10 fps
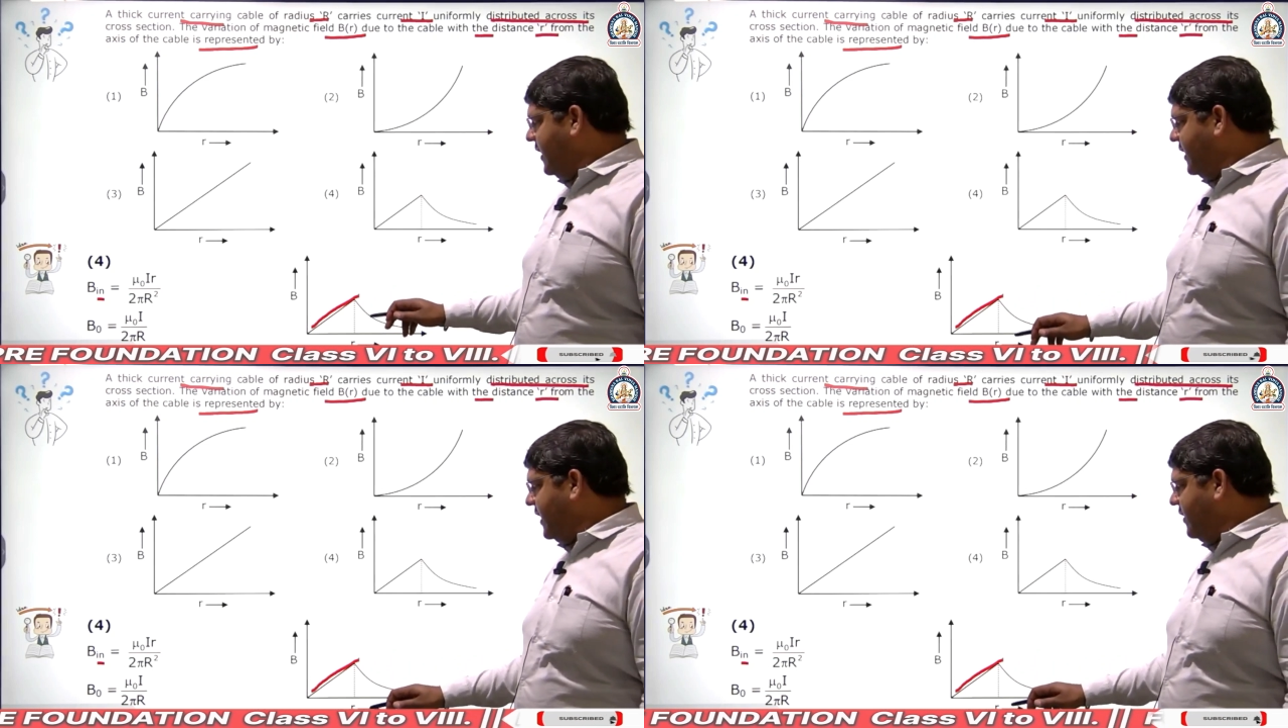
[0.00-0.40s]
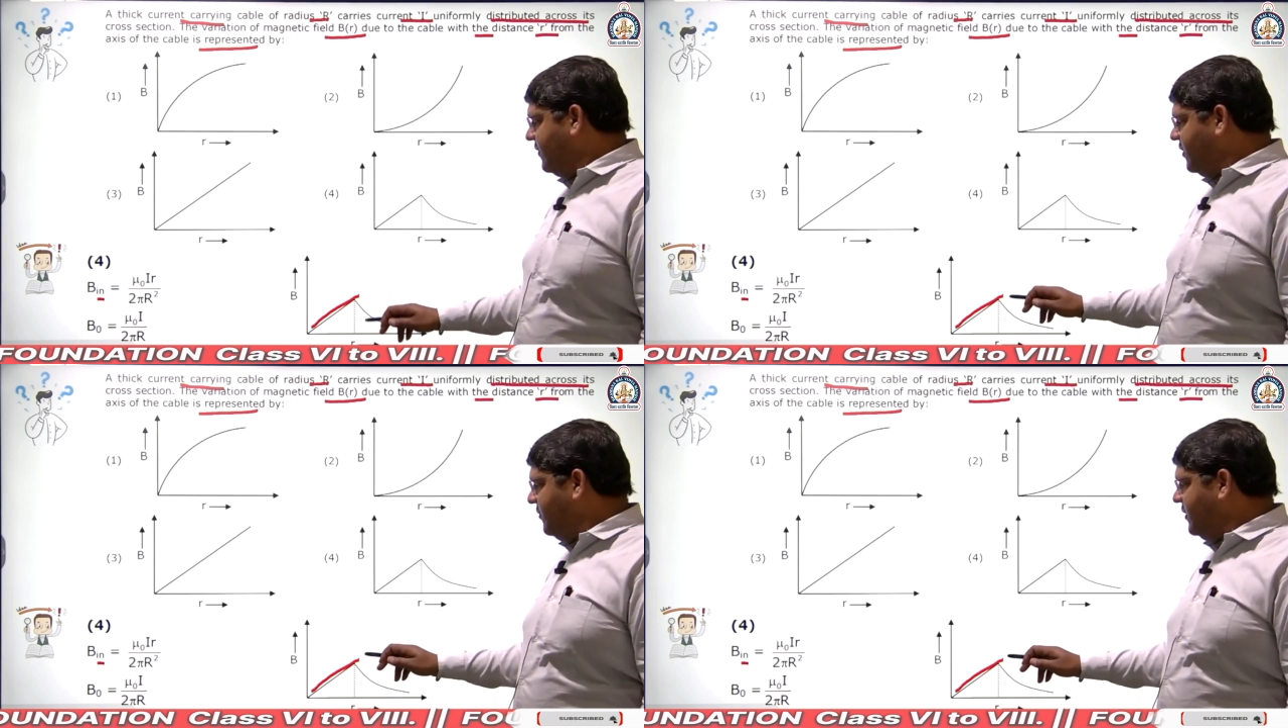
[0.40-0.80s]
and
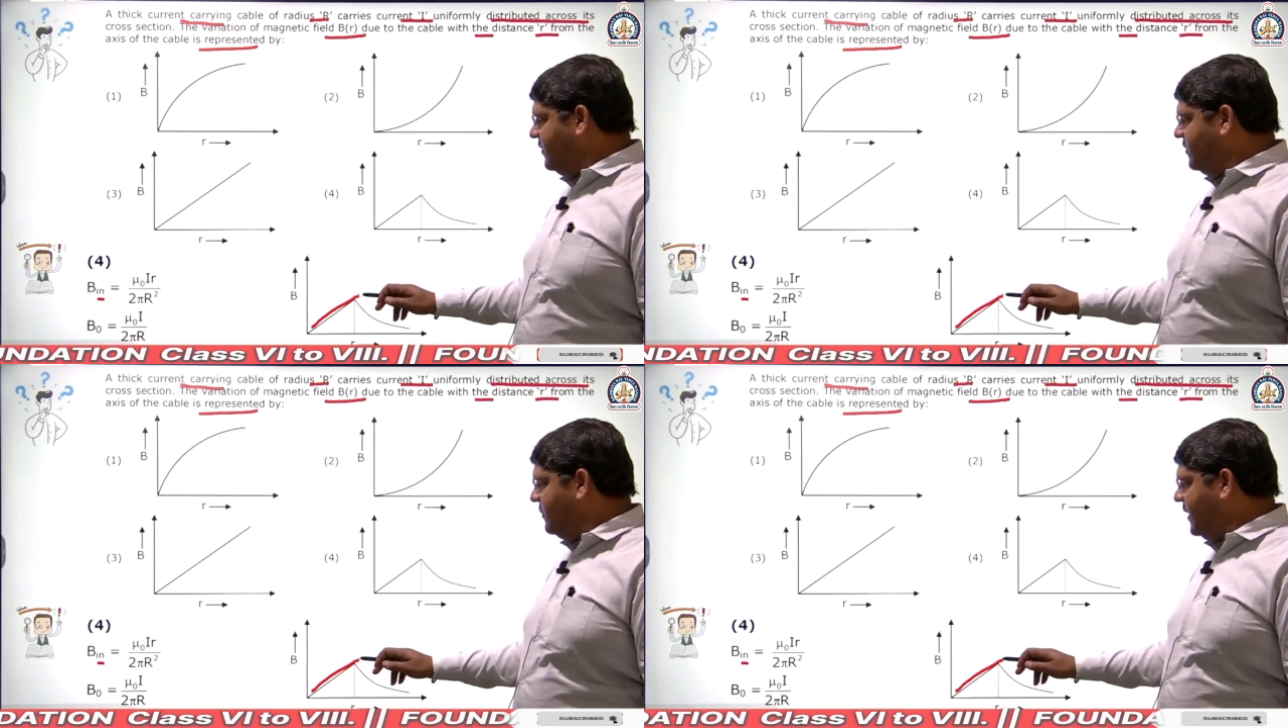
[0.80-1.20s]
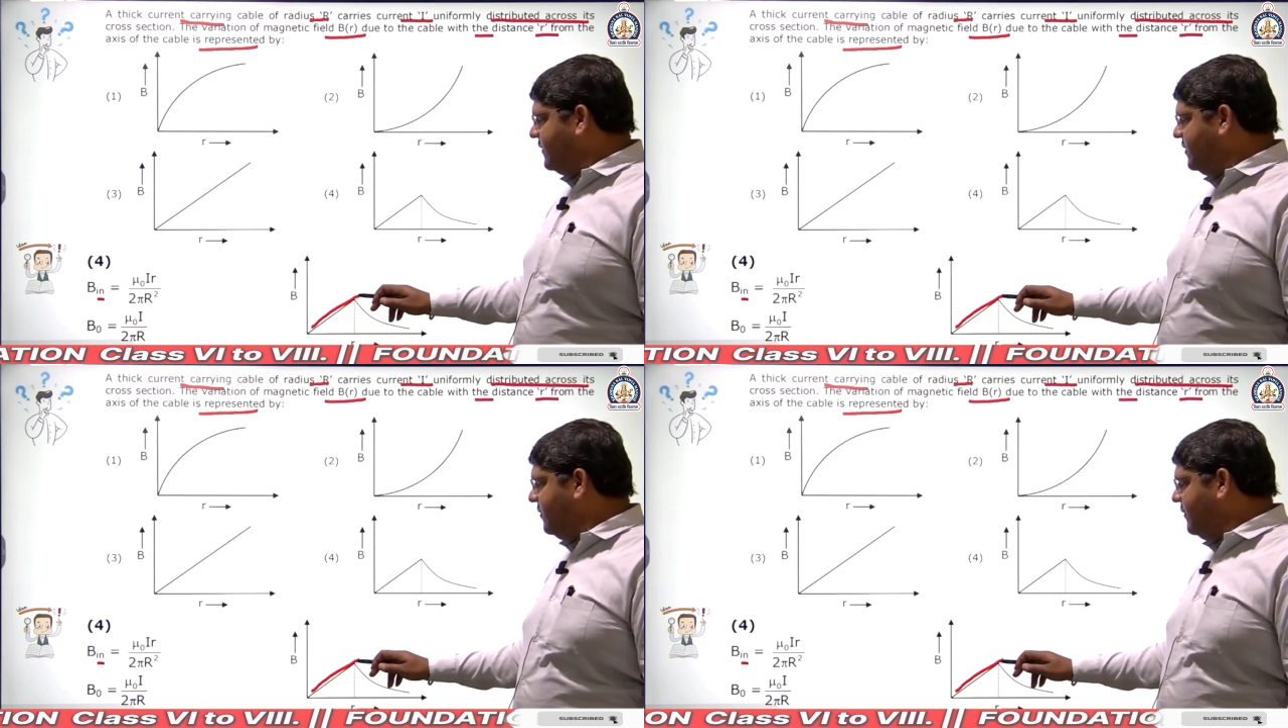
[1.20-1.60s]
after reaching
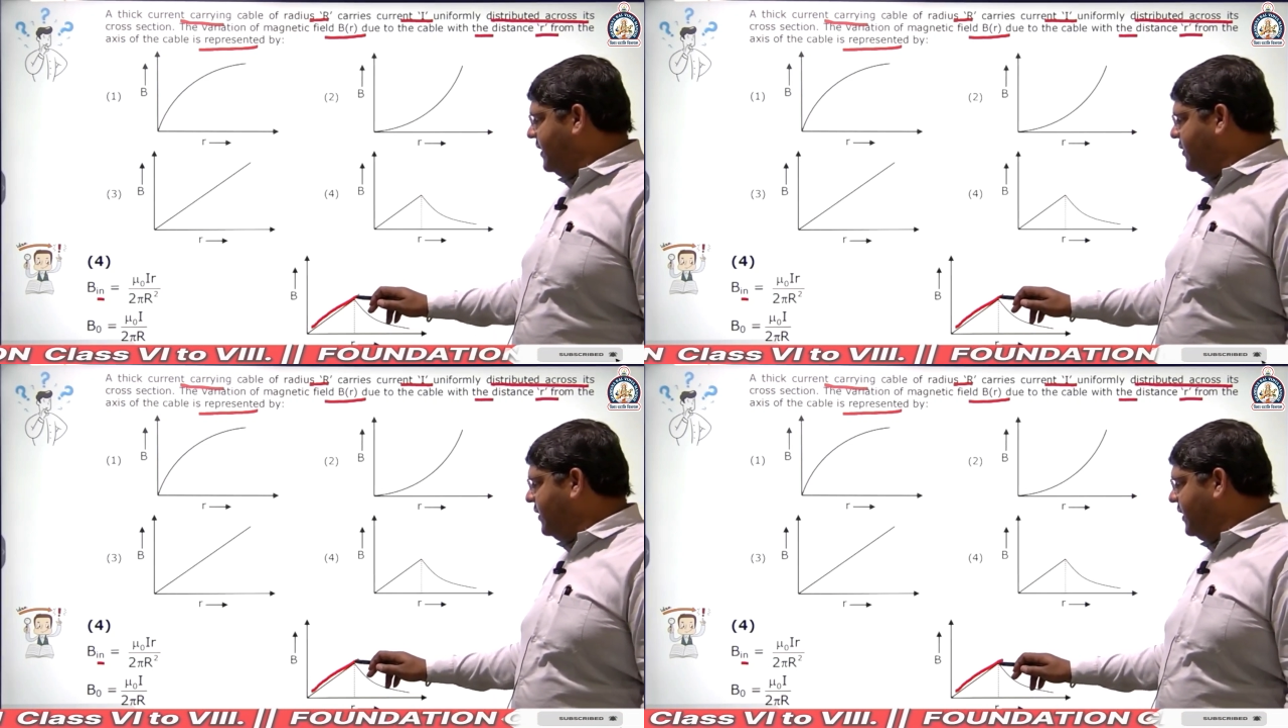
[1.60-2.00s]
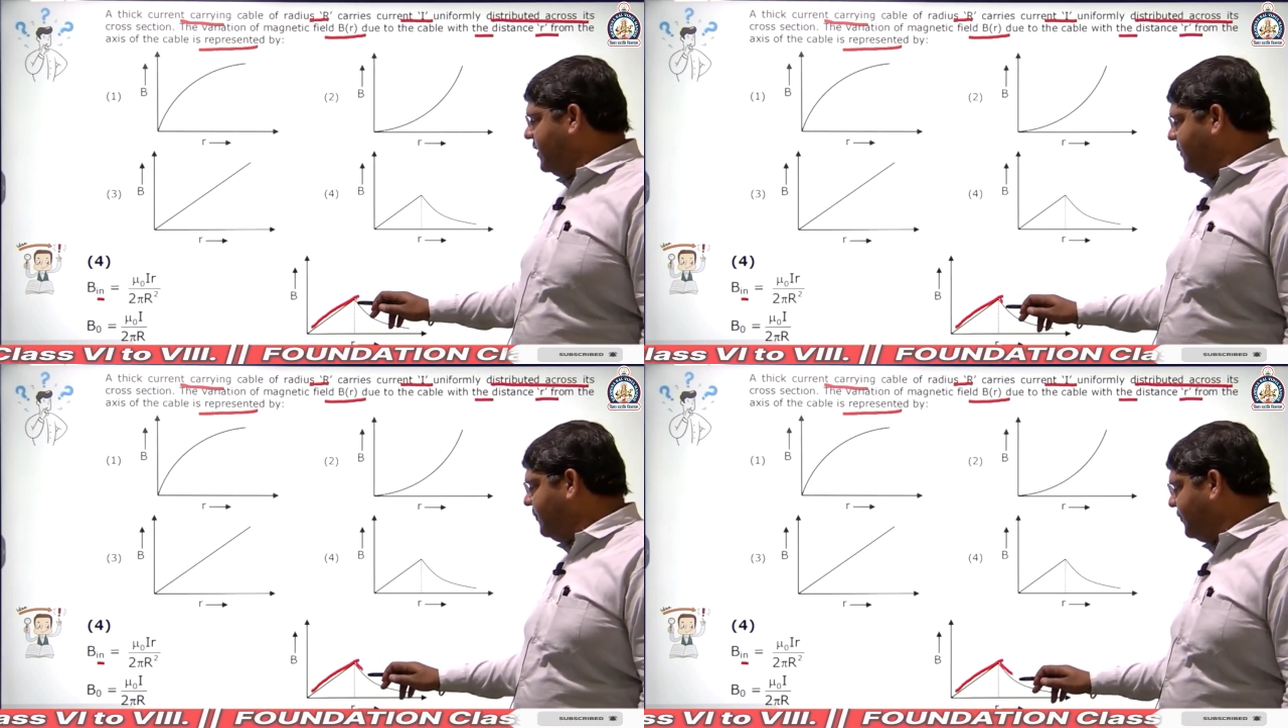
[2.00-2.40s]
maximum value it